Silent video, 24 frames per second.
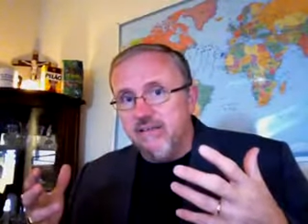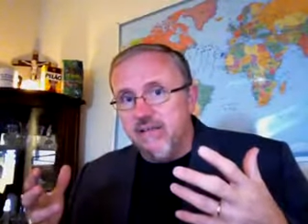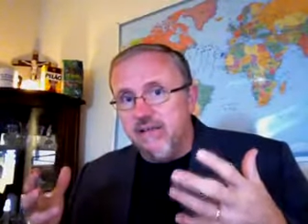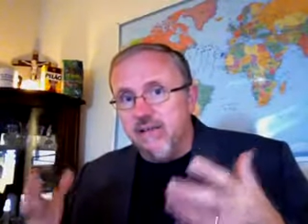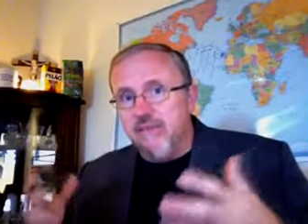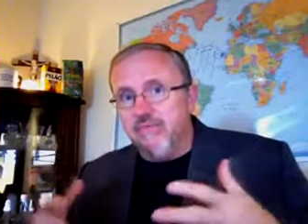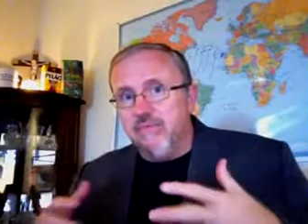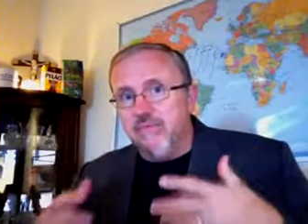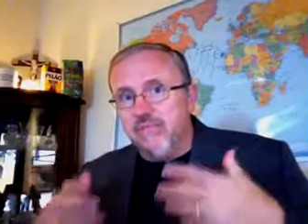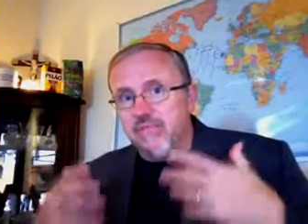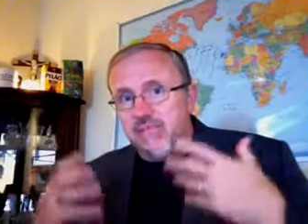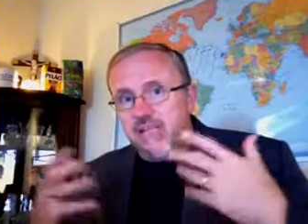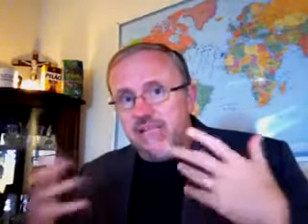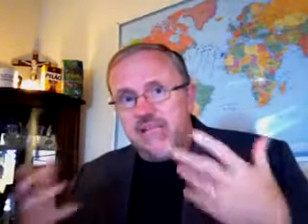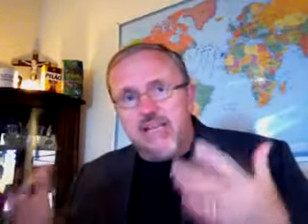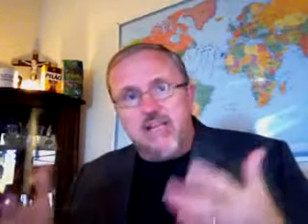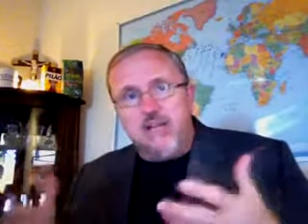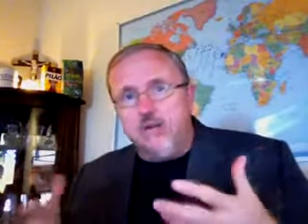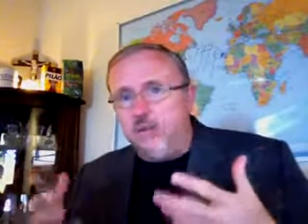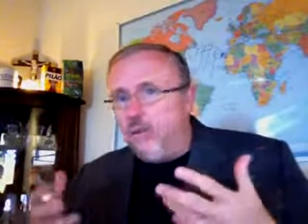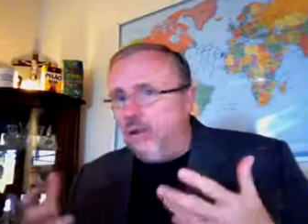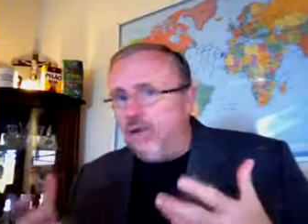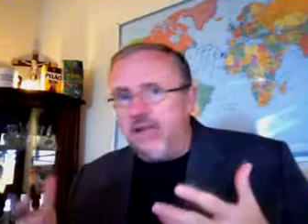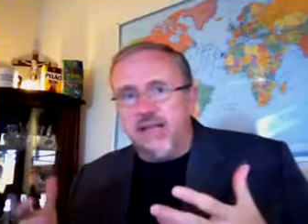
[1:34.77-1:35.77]
and was
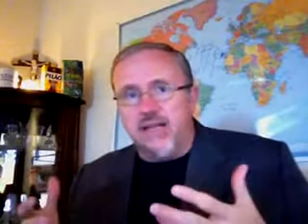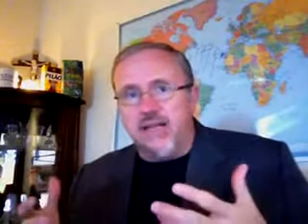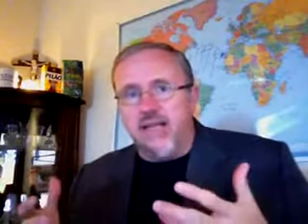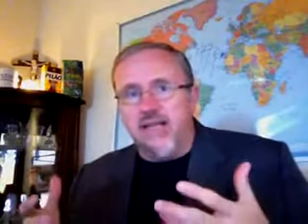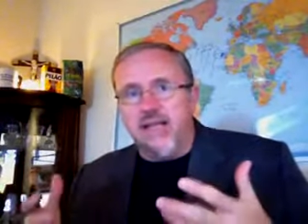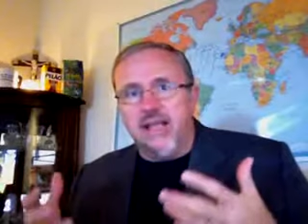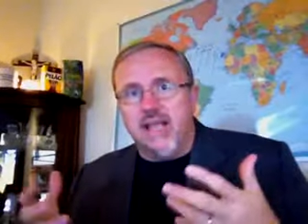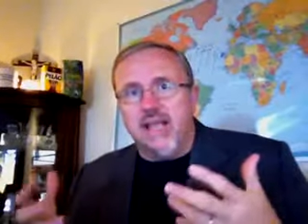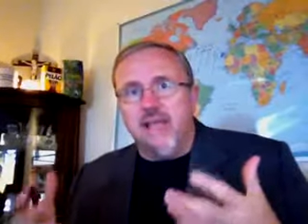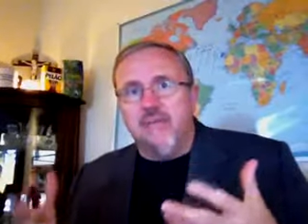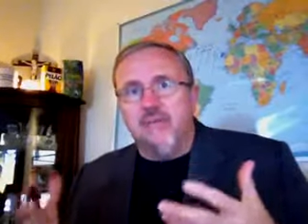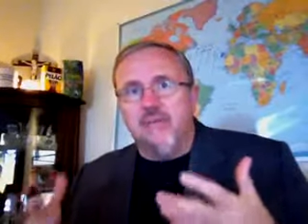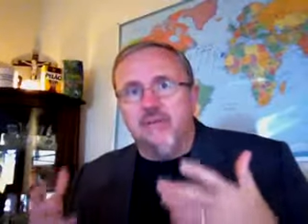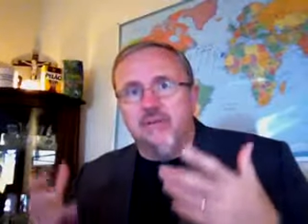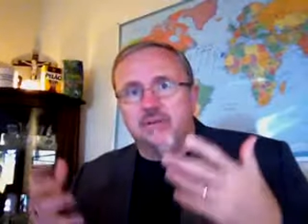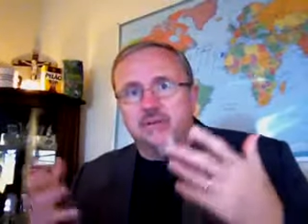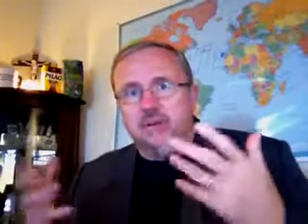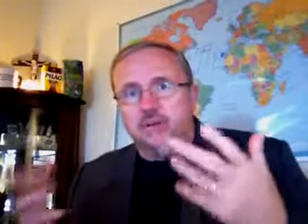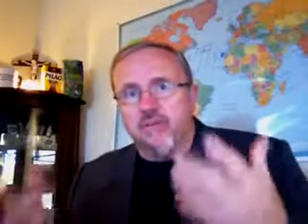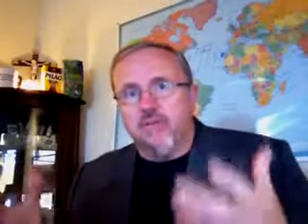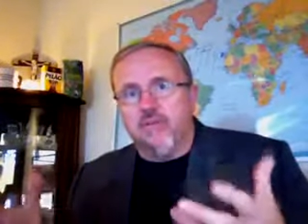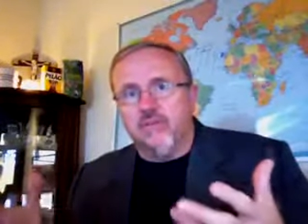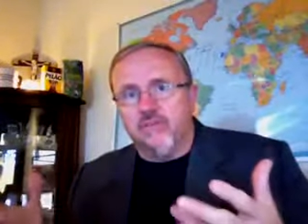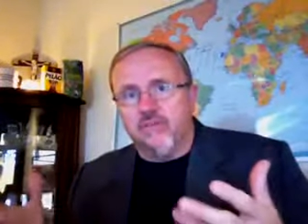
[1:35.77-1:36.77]
quickly able to
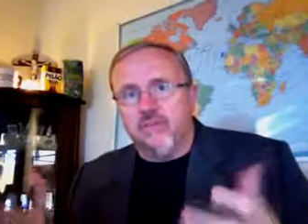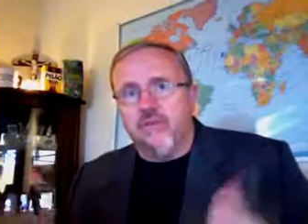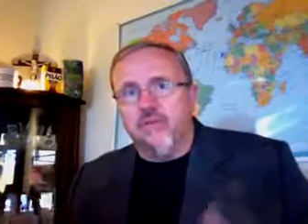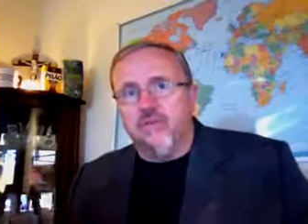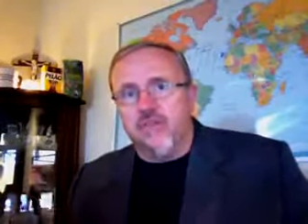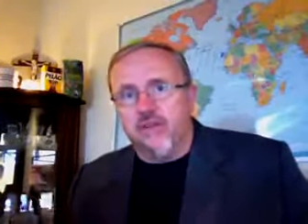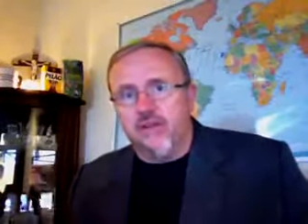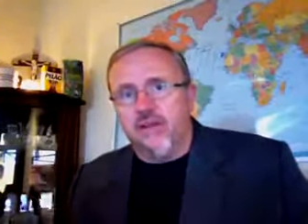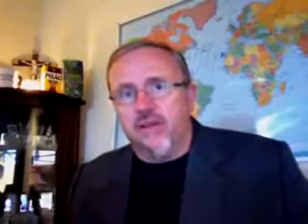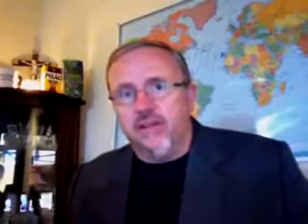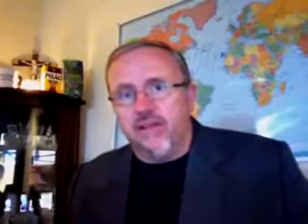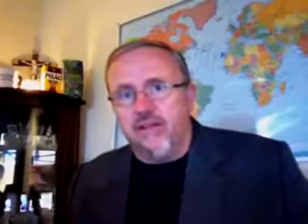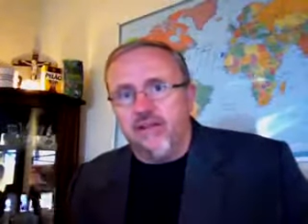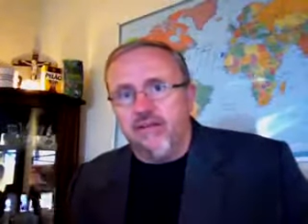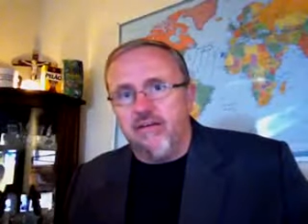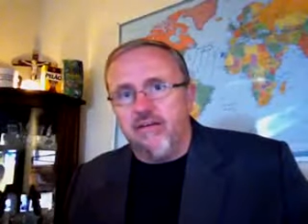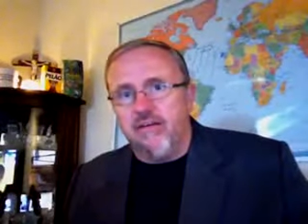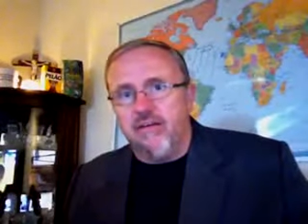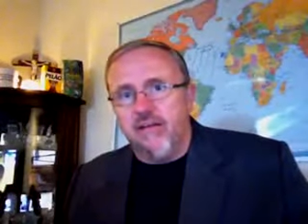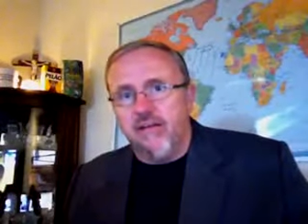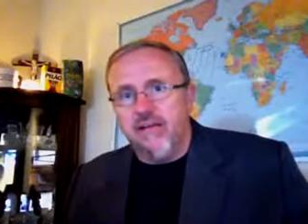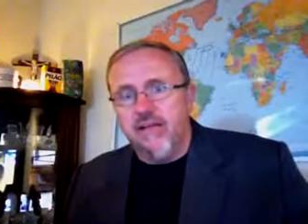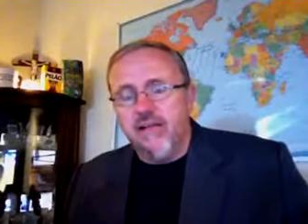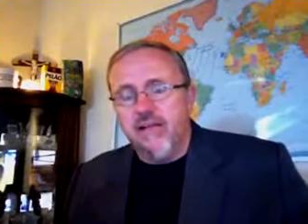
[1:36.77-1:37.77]
overthrow their leader
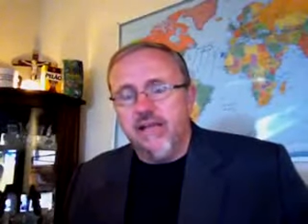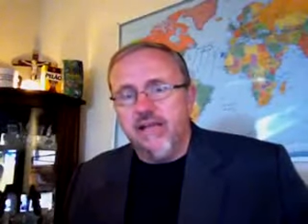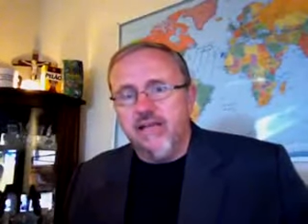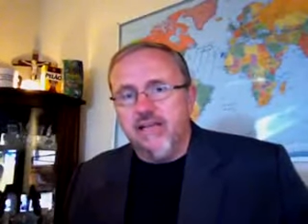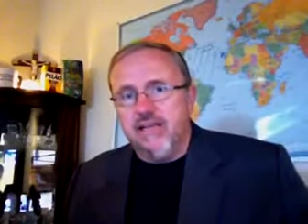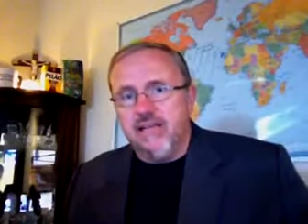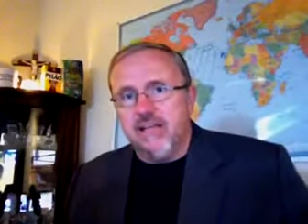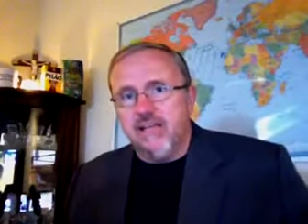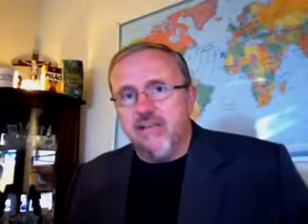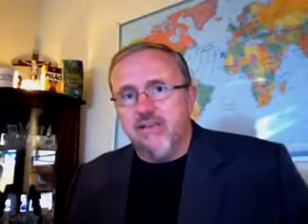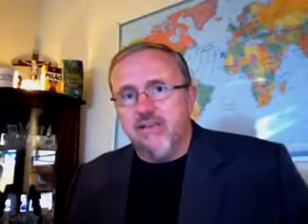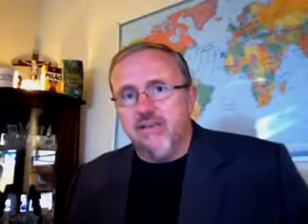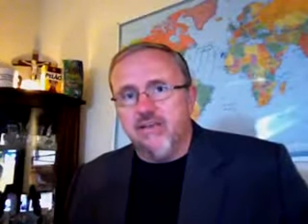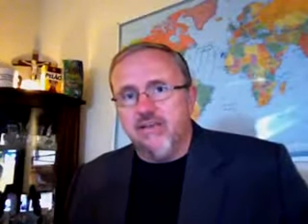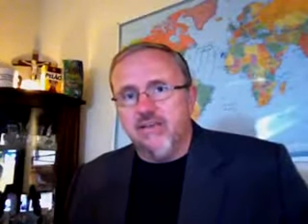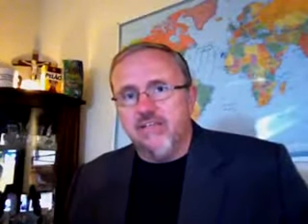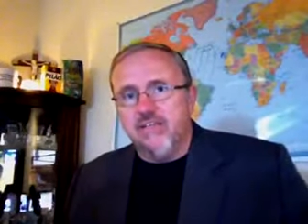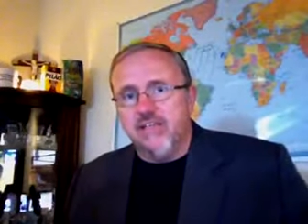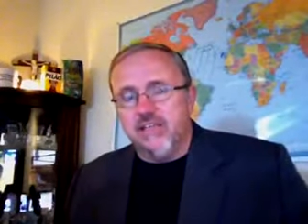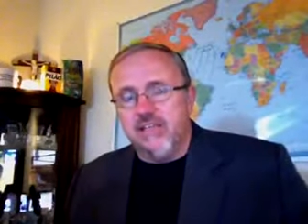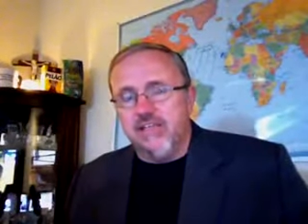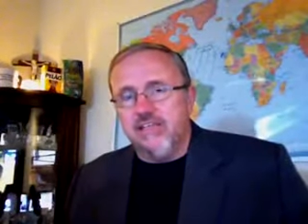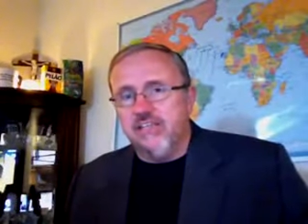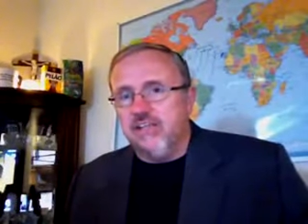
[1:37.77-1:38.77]
and take over
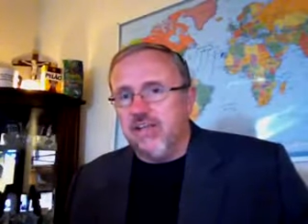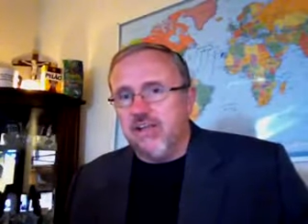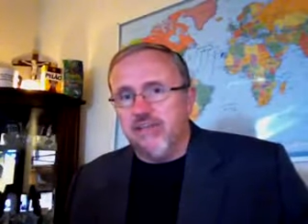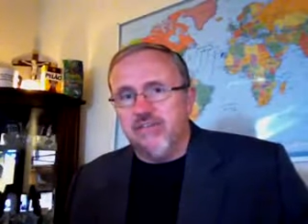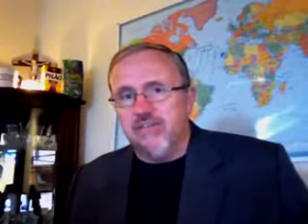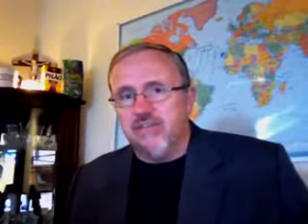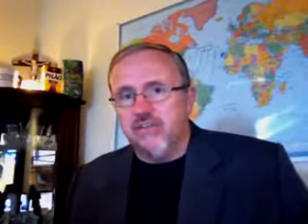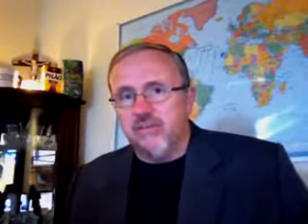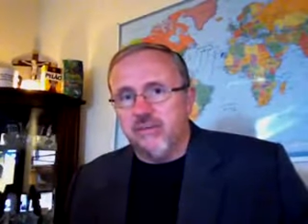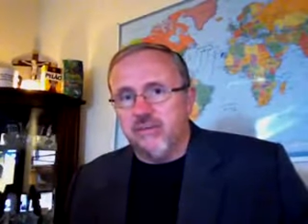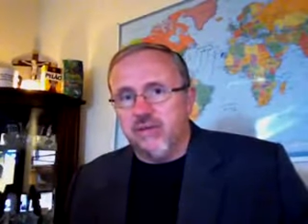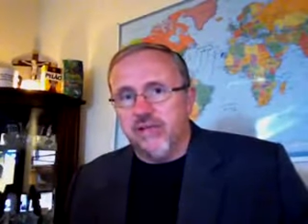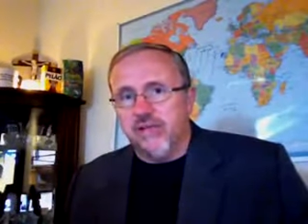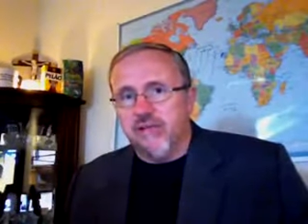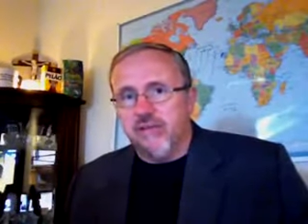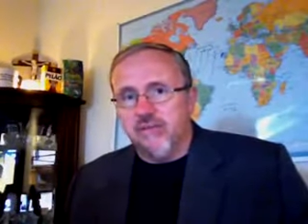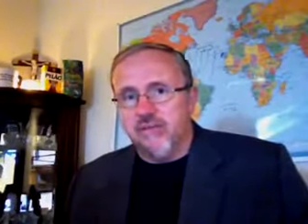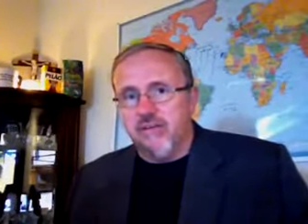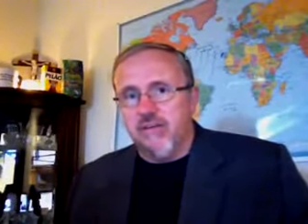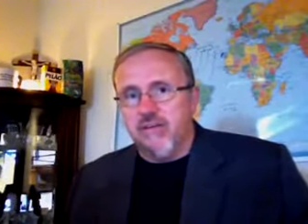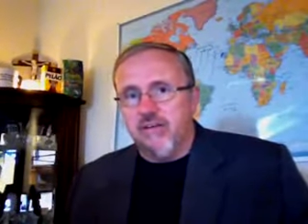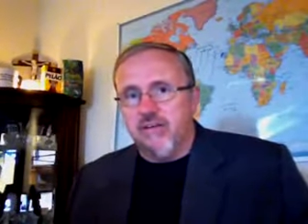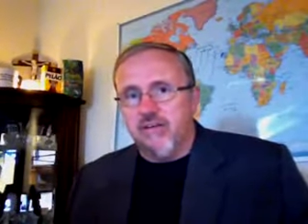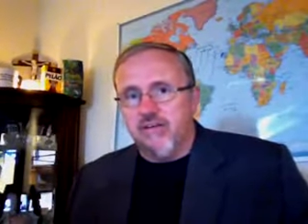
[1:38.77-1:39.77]
Tunisia after
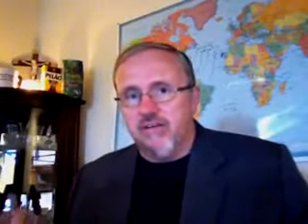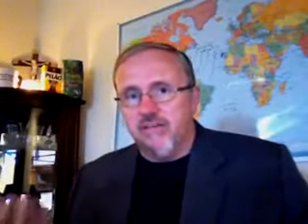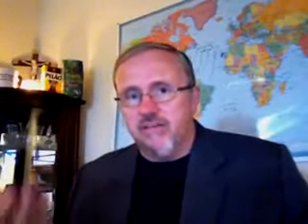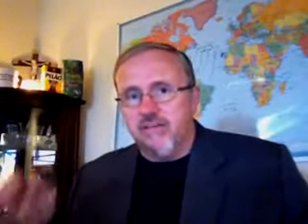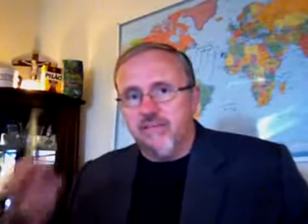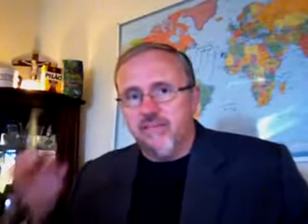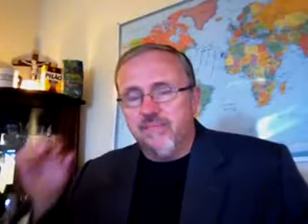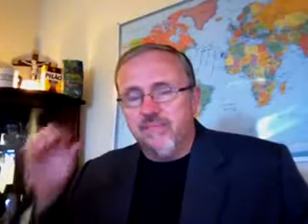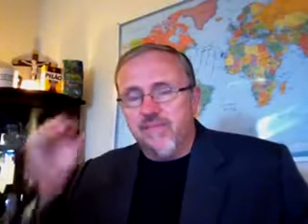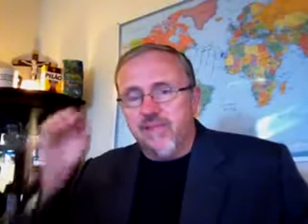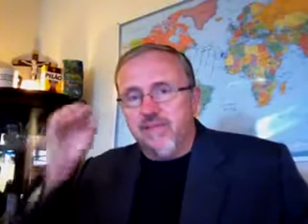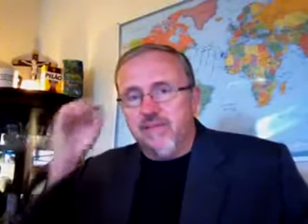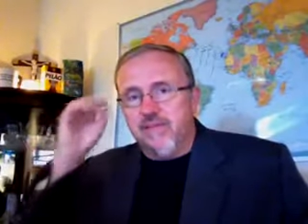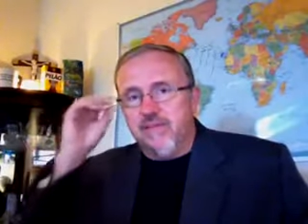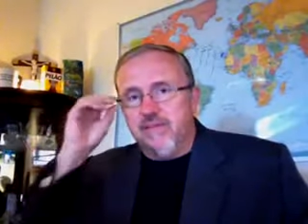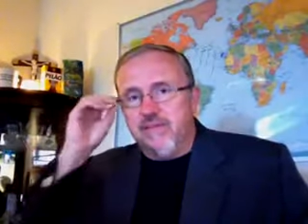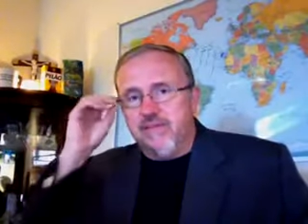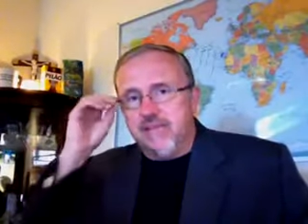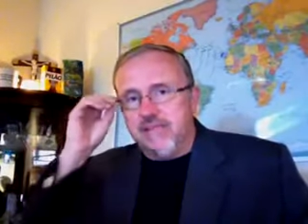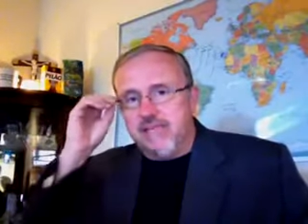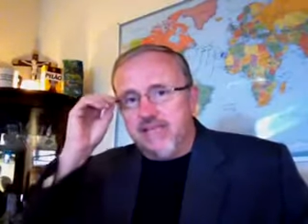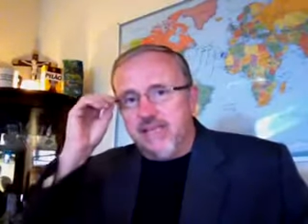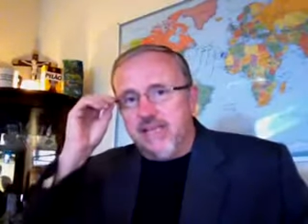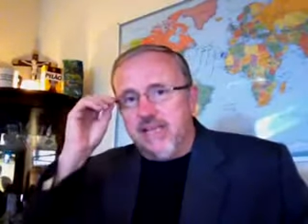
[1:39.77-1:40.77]
23 years of a
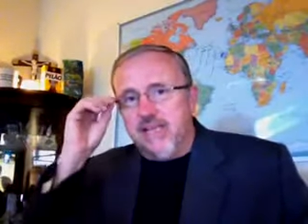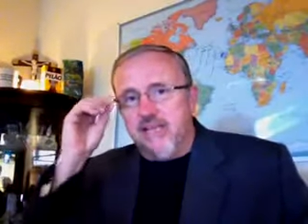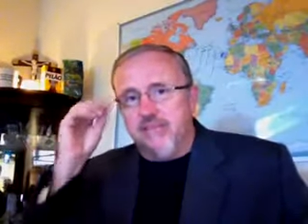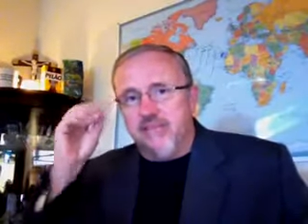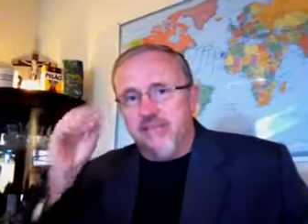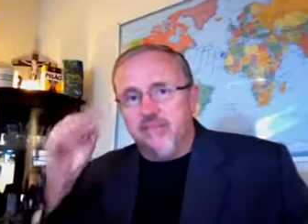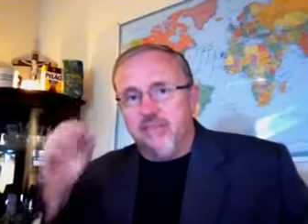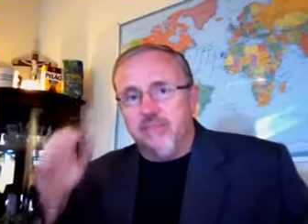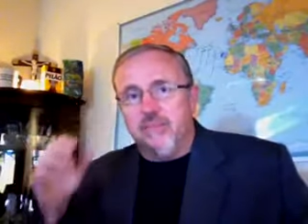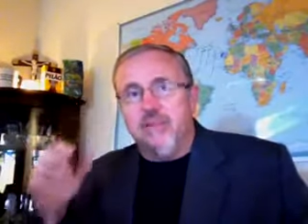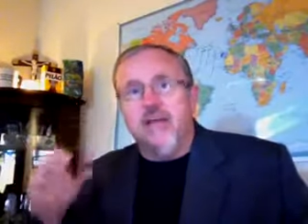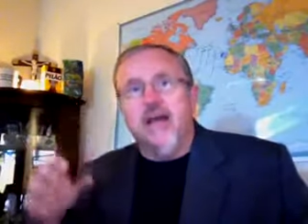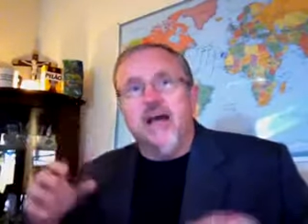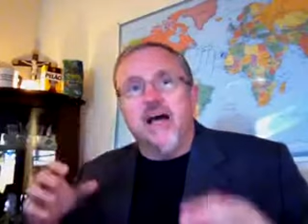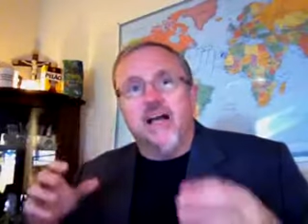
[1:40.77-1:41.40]
dictatorship,